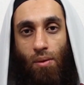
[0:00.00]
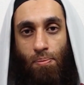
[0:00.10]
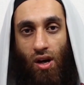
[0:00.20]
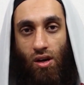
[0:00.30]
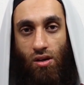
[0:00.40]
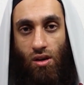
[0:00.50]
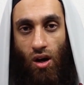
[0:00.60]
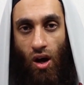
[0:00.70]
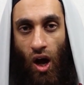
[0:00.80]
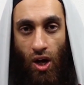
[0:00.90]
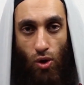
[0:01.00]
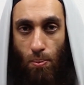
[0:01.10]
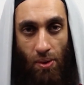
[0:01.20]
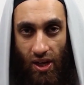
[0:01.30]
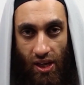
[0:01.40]
But I
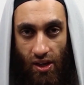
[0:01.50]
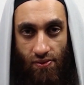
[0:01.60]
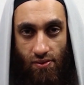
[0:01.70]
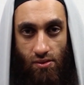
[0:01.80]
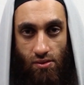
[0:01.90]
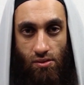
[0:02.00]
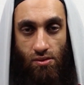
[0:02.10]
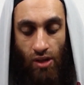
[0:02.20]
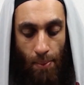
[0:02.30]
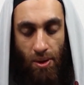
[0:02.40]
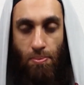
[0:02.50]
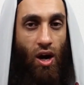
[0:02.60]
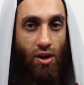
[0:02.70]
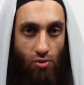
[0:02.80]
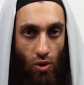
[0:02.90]
don't believe that
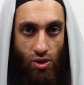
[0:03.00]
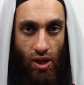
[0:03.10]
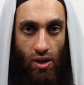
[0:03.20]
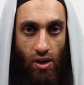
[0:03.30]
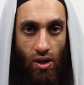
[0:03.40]
Barbahari wrote it.